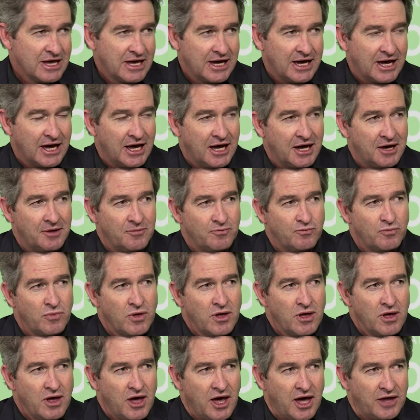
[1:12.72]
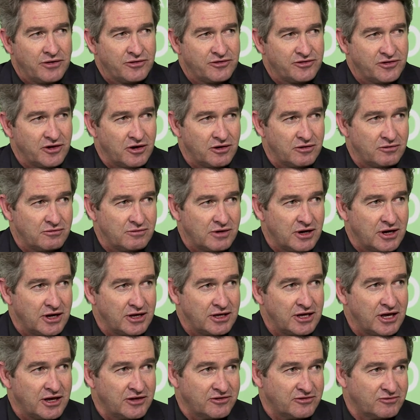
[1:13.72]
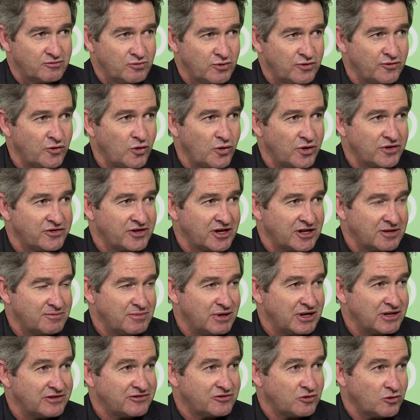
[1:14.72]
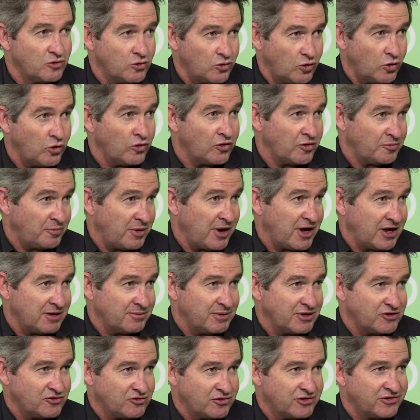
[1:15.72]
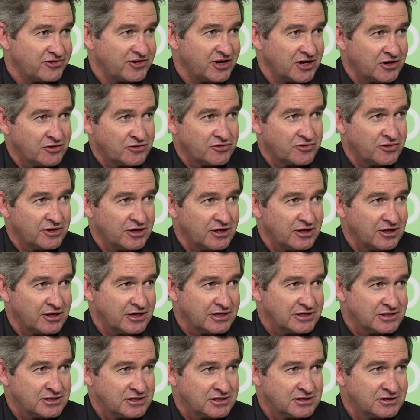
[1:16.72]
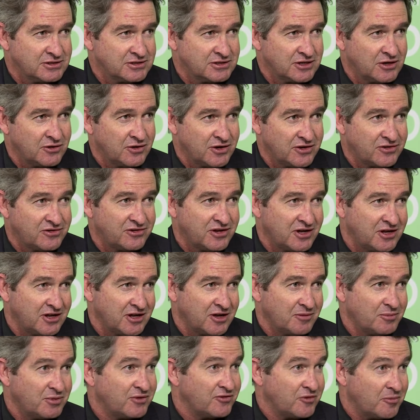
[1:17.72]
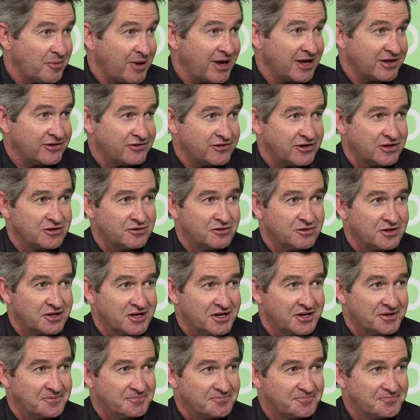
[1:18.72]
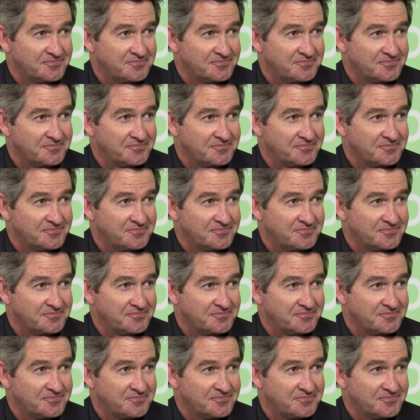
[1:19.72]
Yes, we've always had a minister or a parliamentary secretary at least, and so it's sending a bit of a bad signal here.